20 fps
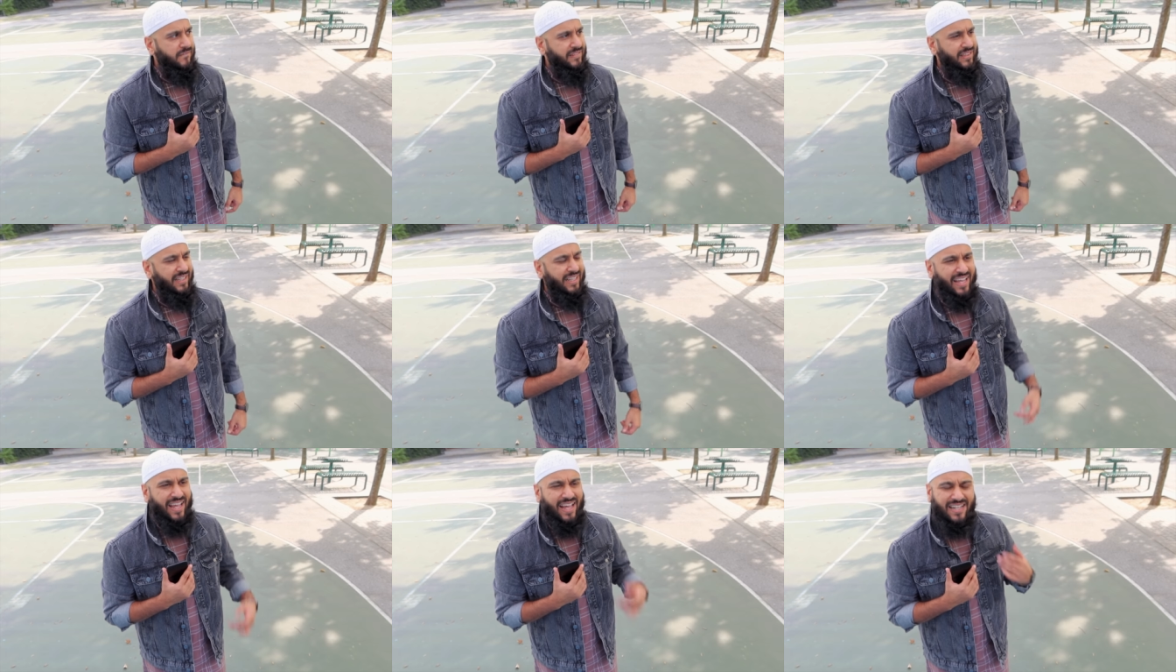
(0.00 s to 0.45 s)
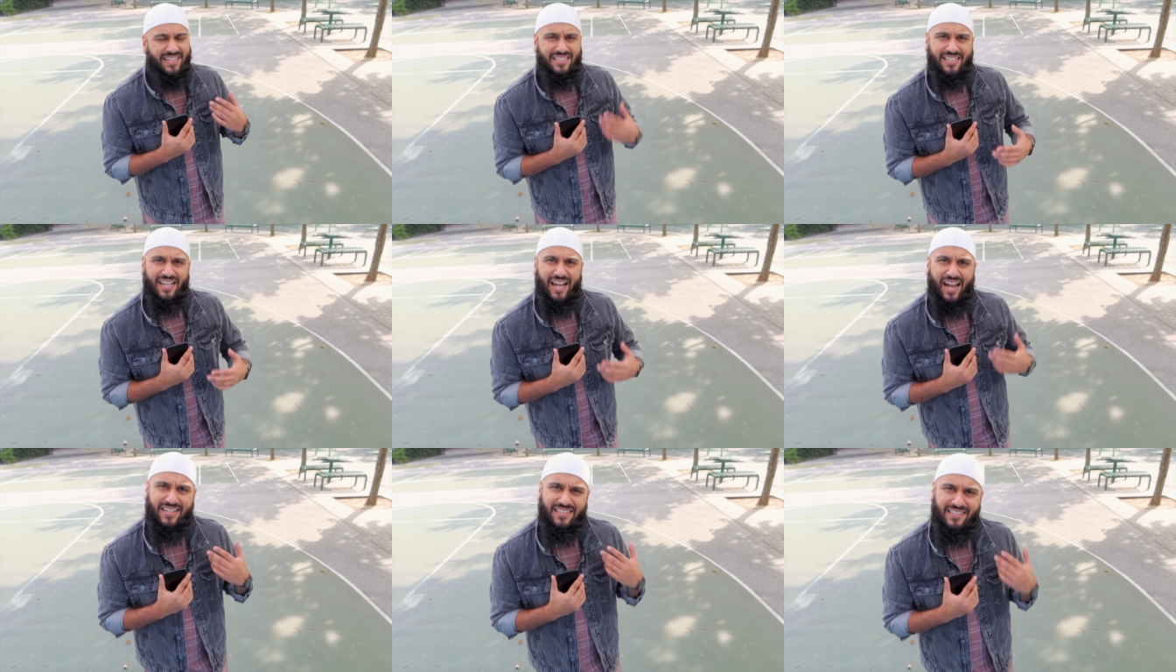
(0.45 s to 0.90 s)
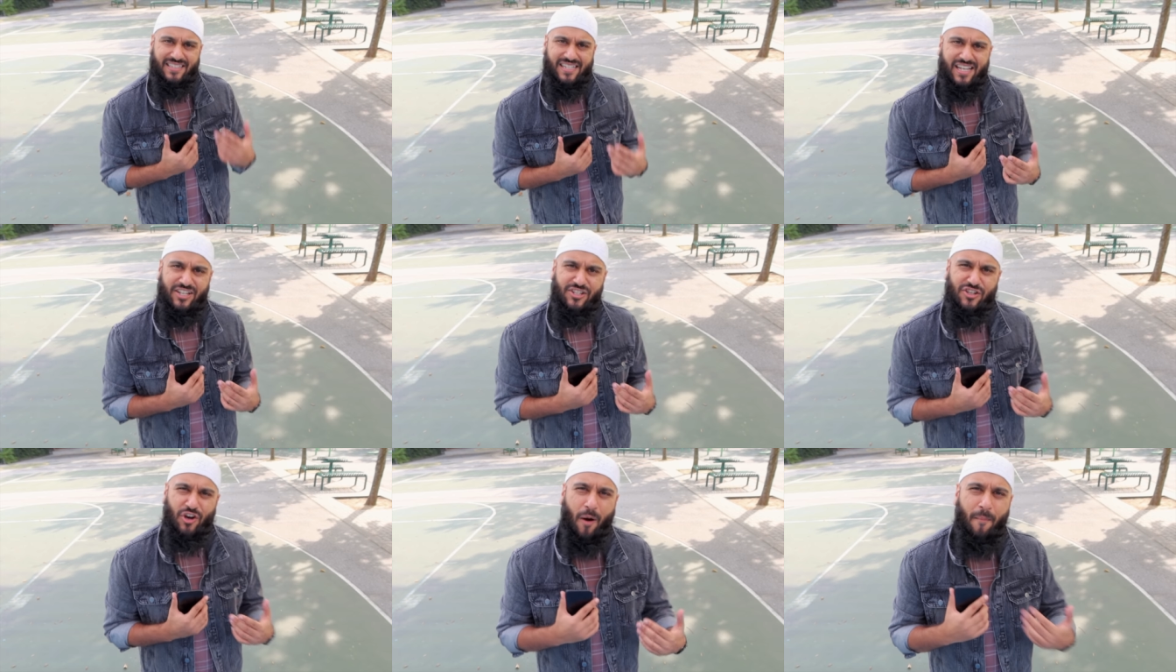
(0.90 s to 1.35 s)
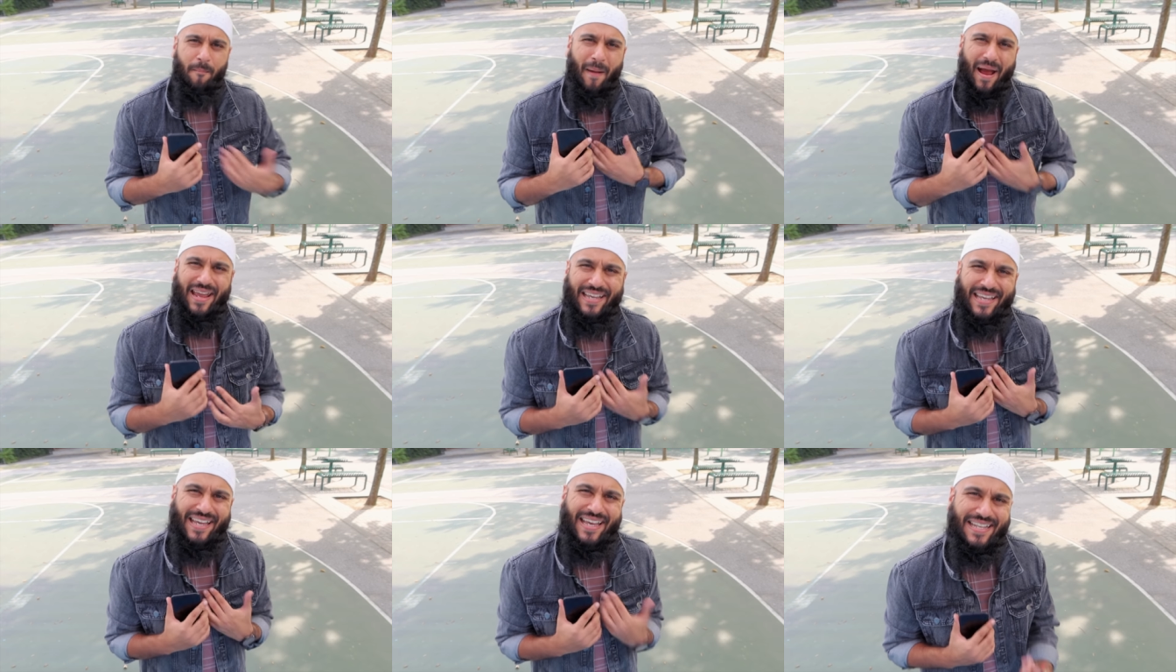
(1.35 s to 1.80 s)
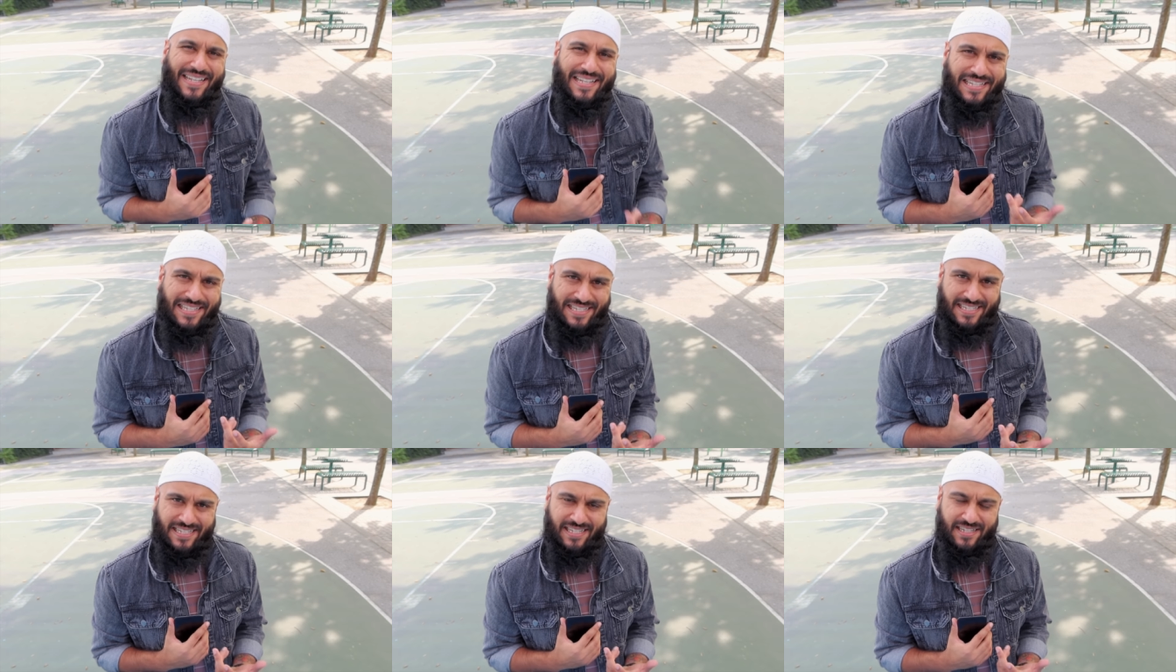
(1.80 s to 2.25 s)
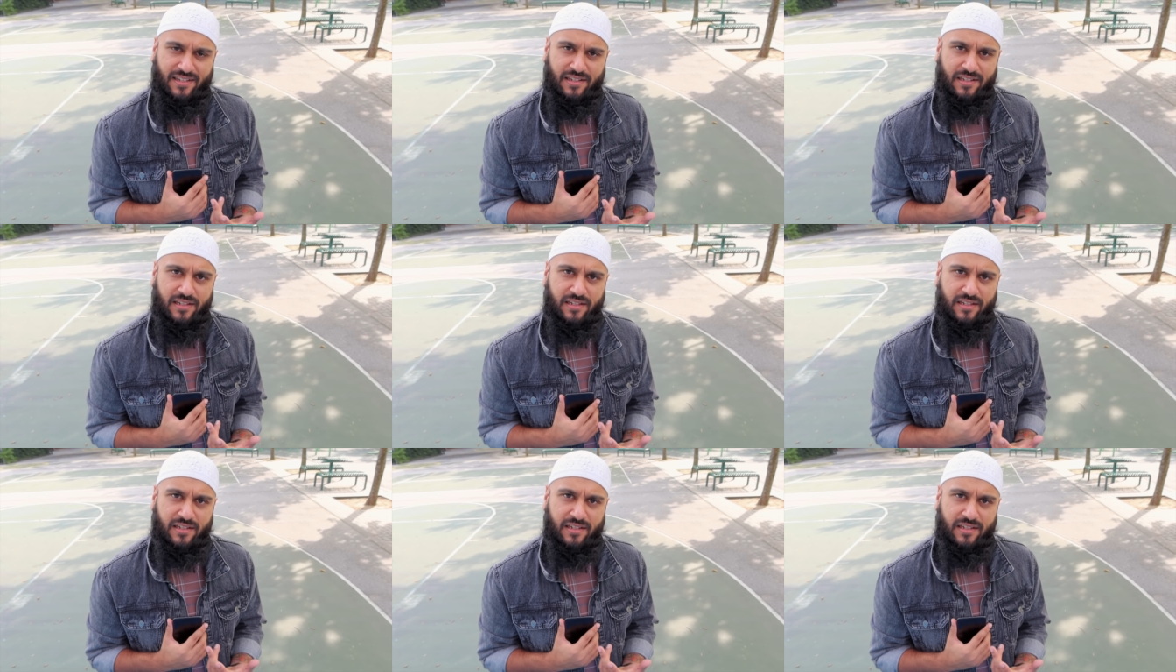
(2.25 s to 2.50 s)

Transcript: The kids that I teach are my kids.